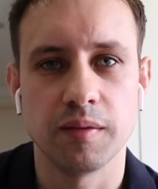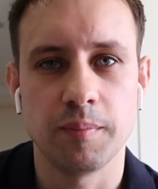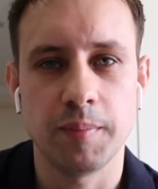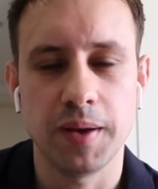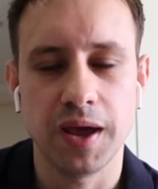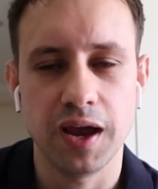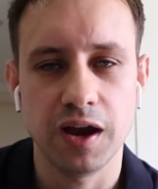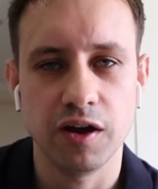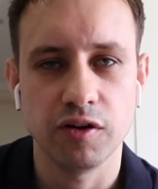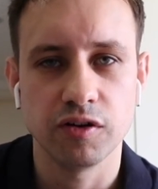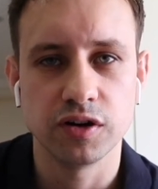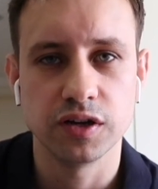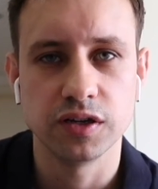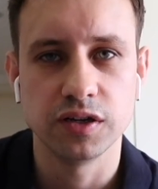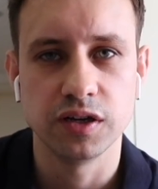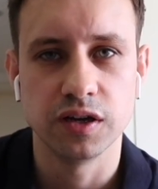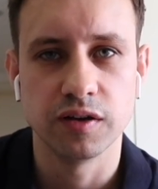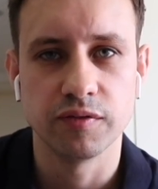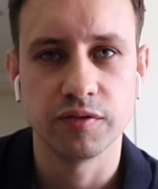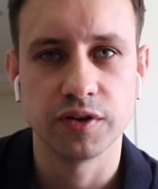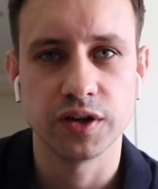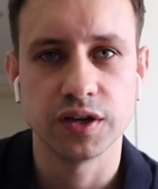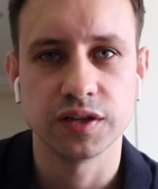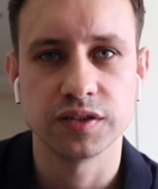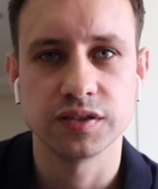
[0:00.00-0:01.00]
the parent
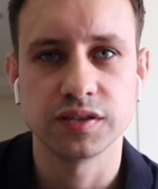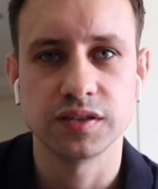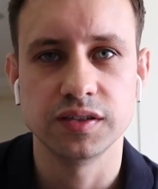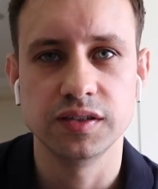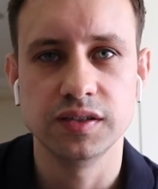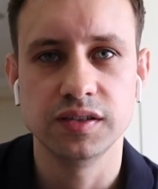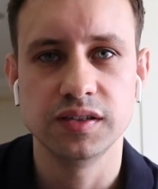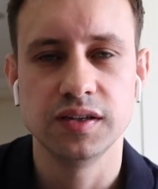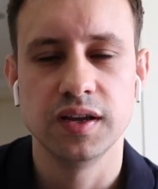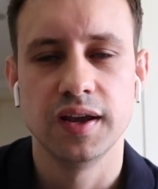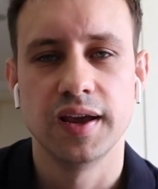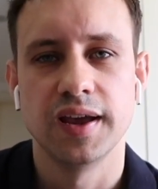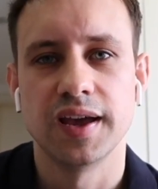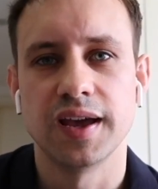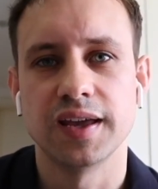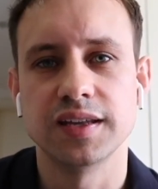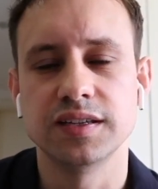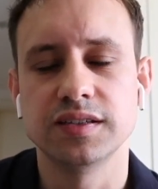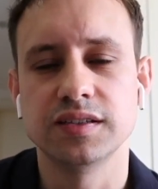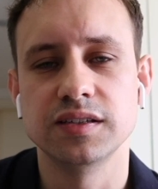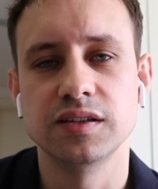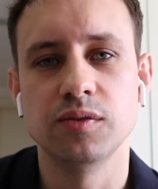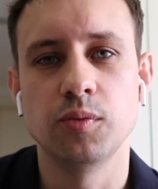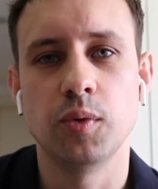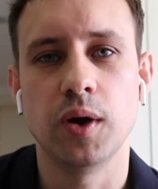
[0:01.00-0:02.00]
universities
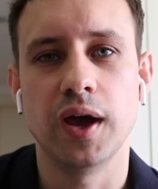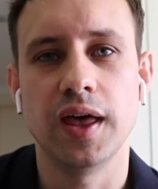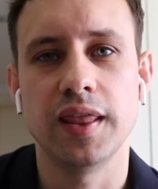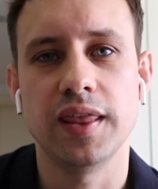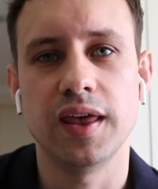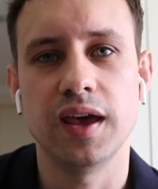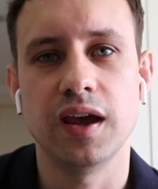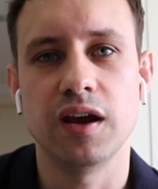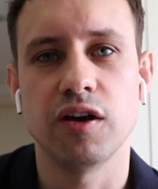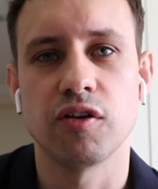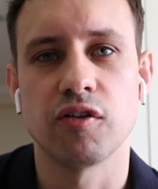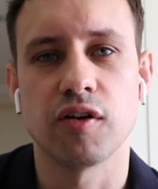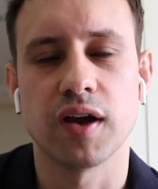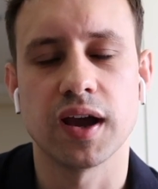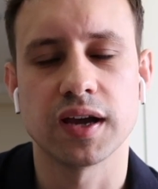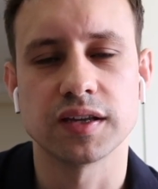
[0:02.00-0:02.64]
and see where they are